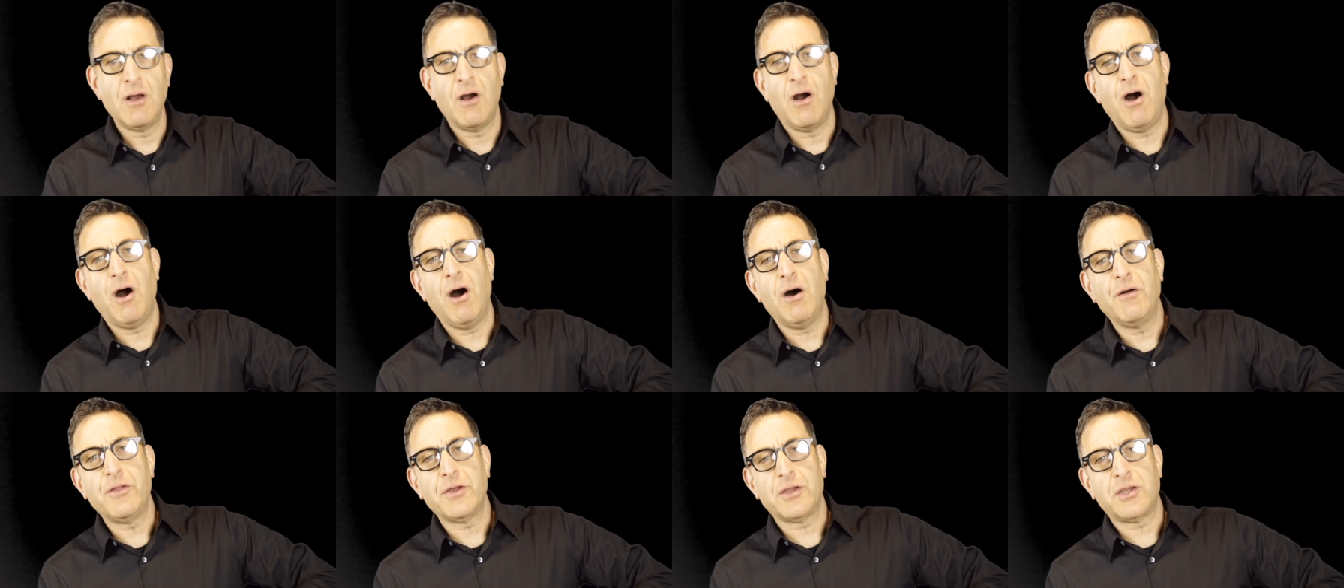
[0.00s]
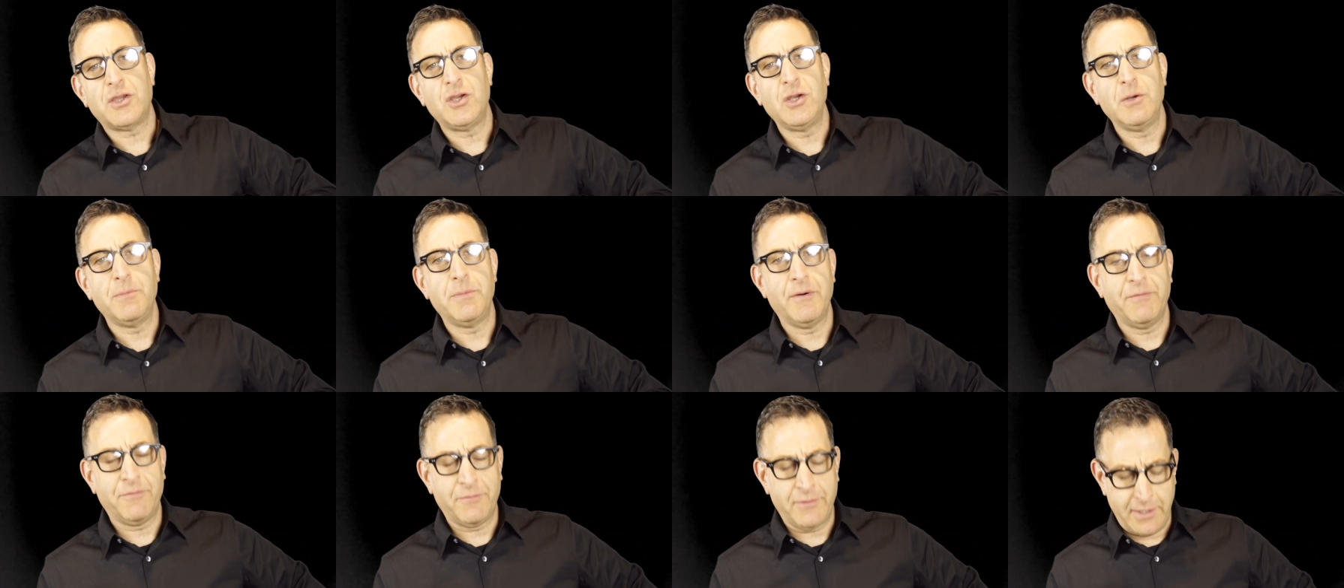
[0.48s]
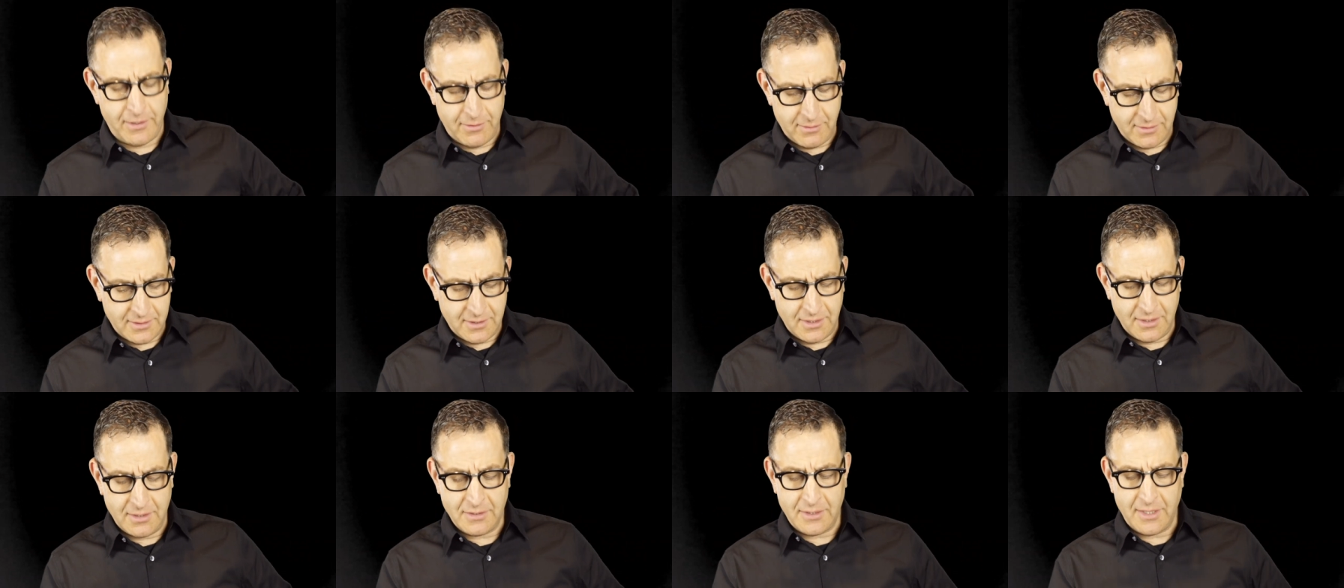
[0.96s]
All the Cuba
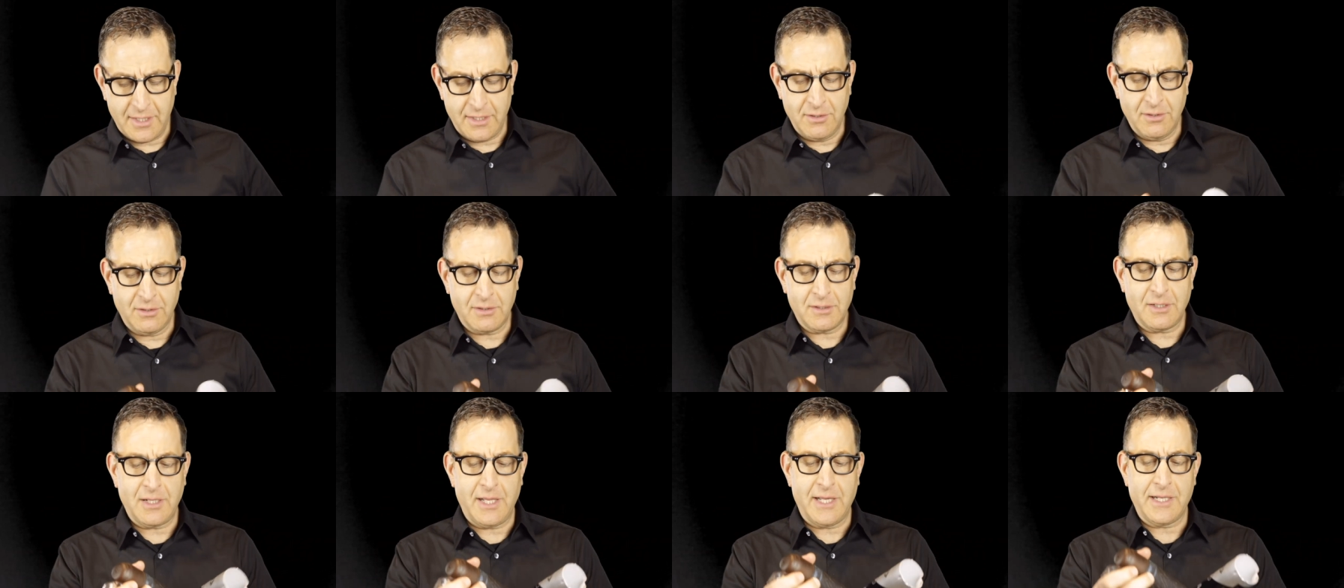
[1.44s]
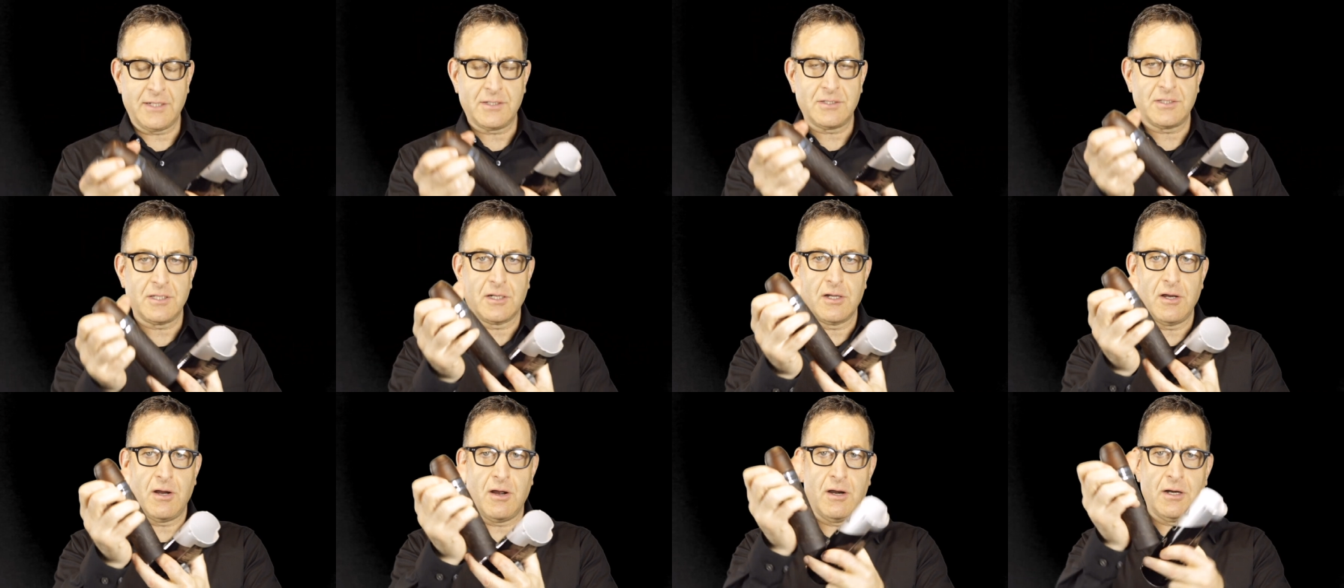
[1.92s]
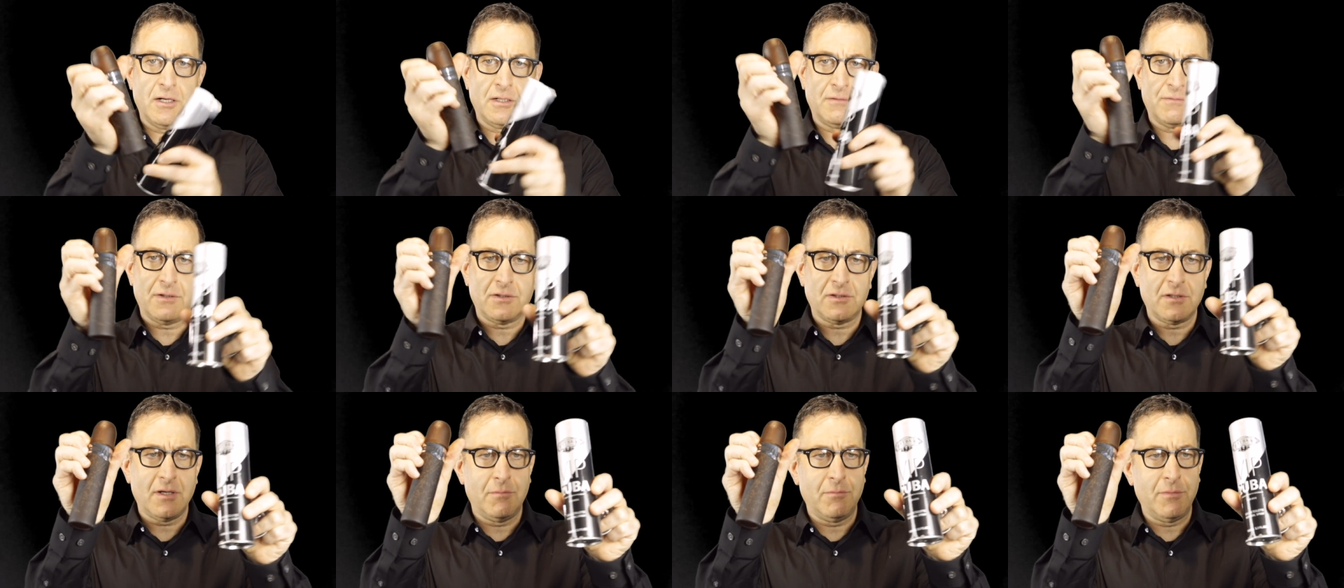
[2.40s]
fragrances, they look like cigars
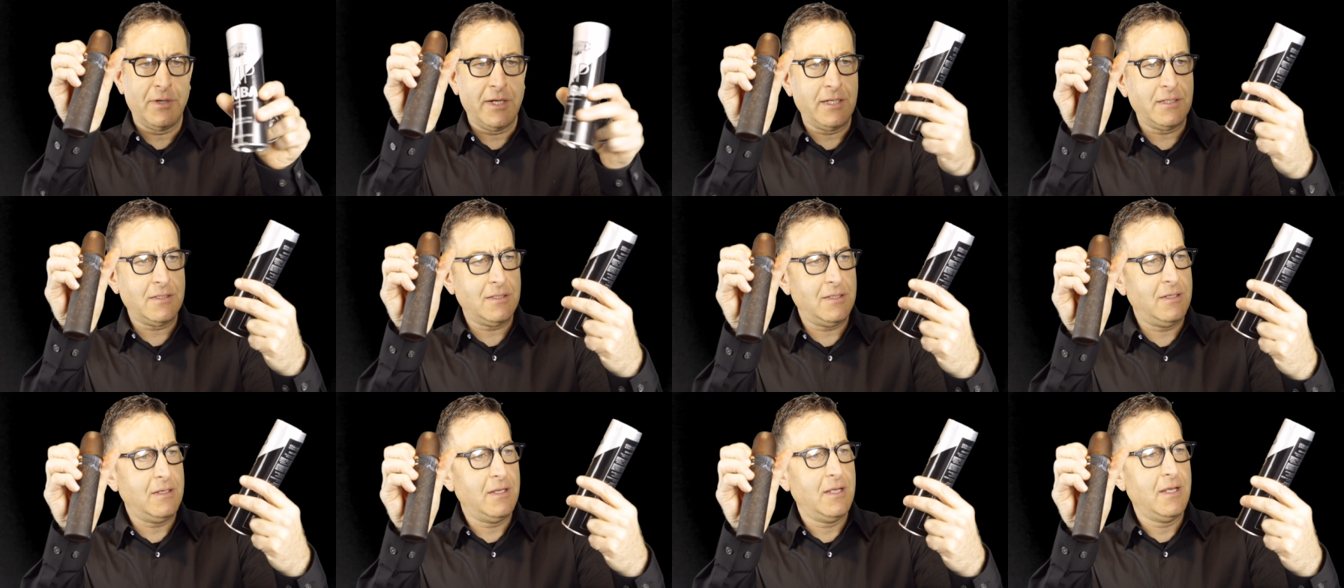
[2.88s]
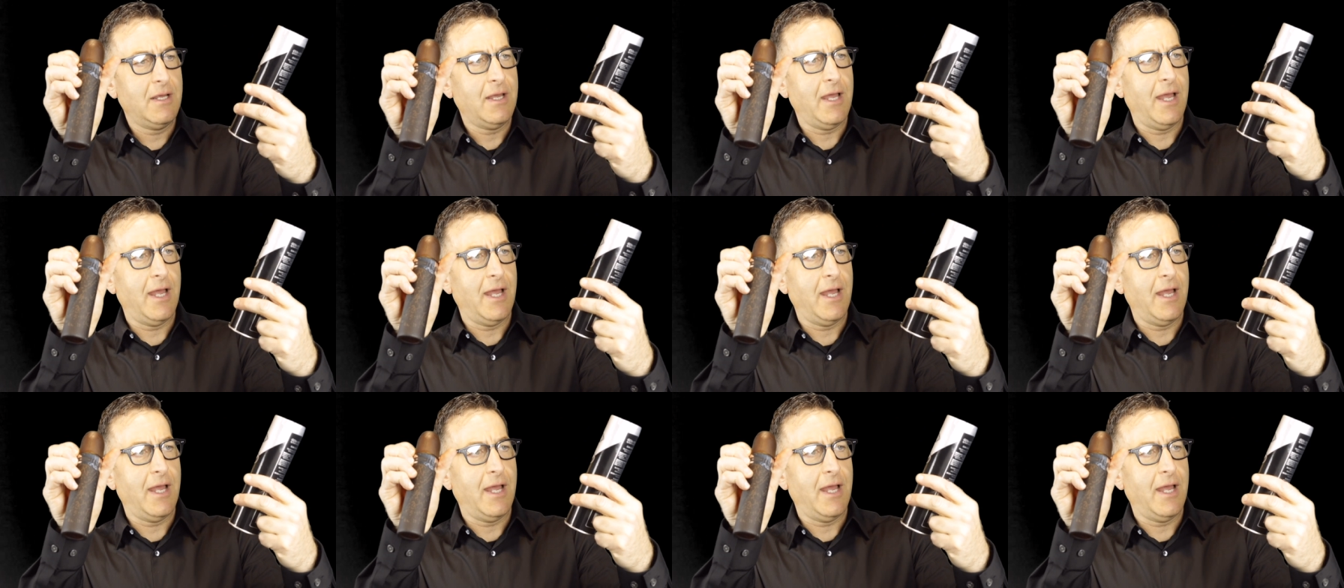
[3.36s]
for some reason.